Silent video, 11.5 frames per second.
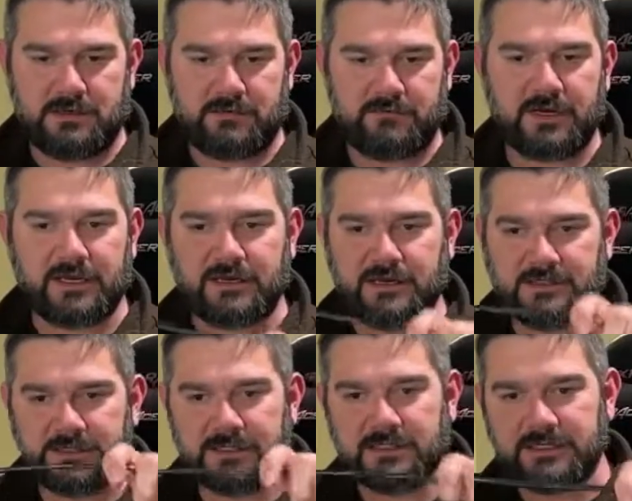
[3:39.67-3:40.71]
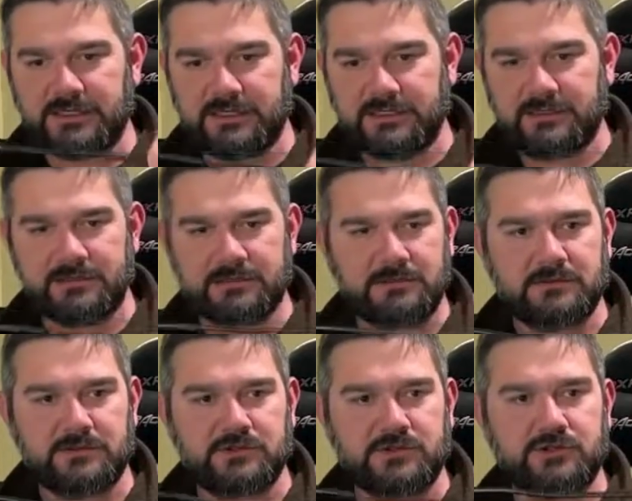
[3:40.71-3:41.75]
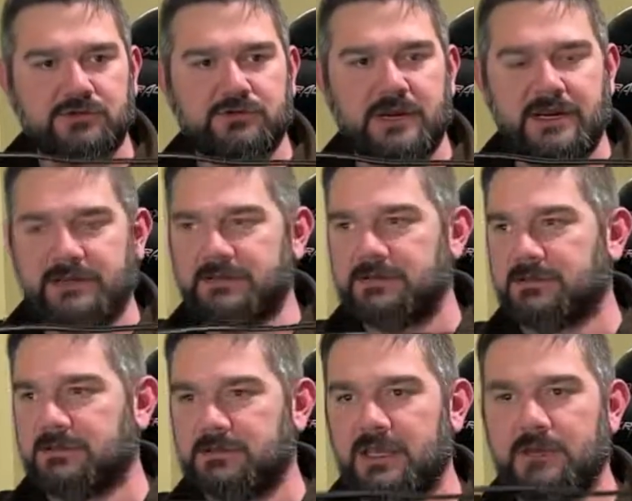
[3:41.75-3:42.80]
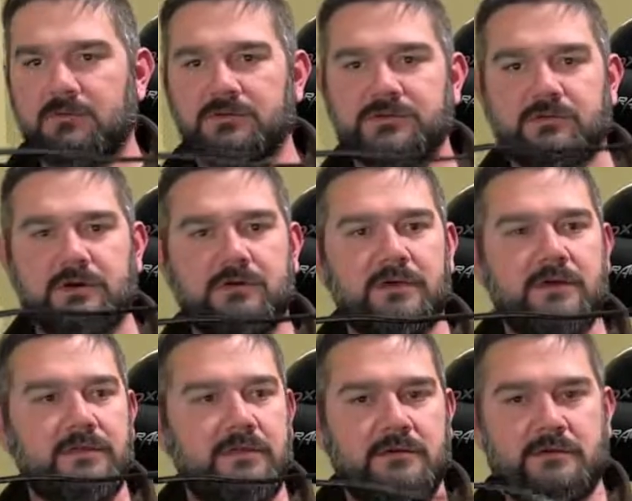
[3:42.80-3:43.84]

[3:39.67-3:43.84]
I've got a nice, clean, straight cable to work with.